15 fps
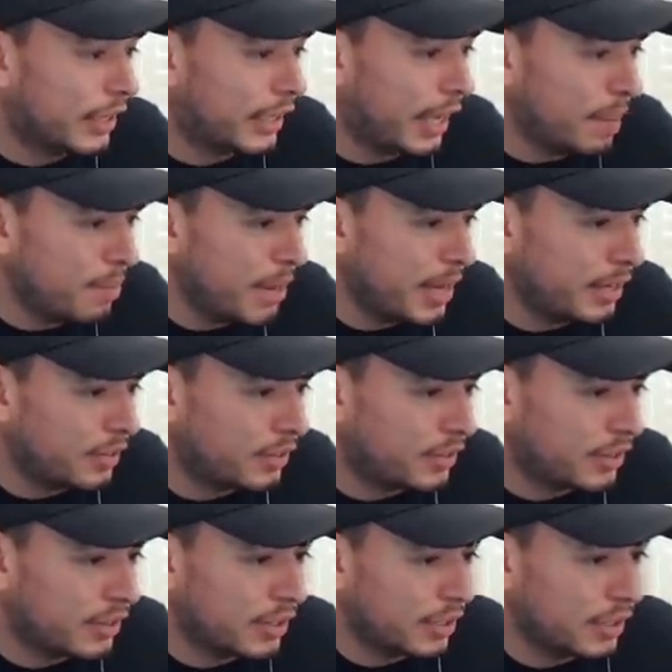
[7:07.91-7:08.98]

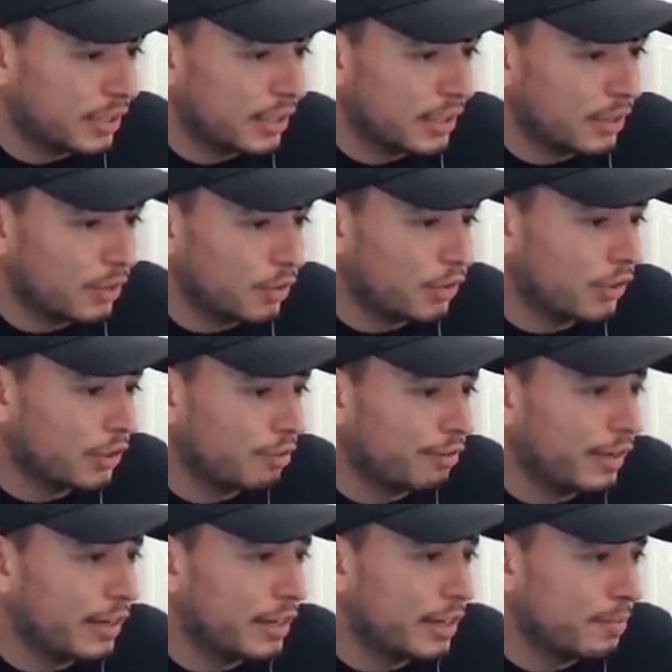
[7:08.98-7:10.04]
Kimmich. What's your
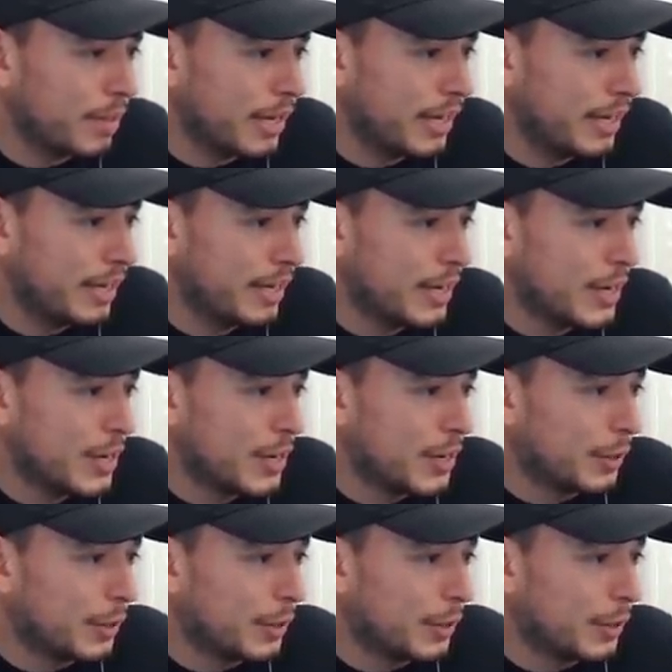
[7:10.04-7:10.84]
defending, mate? Oh,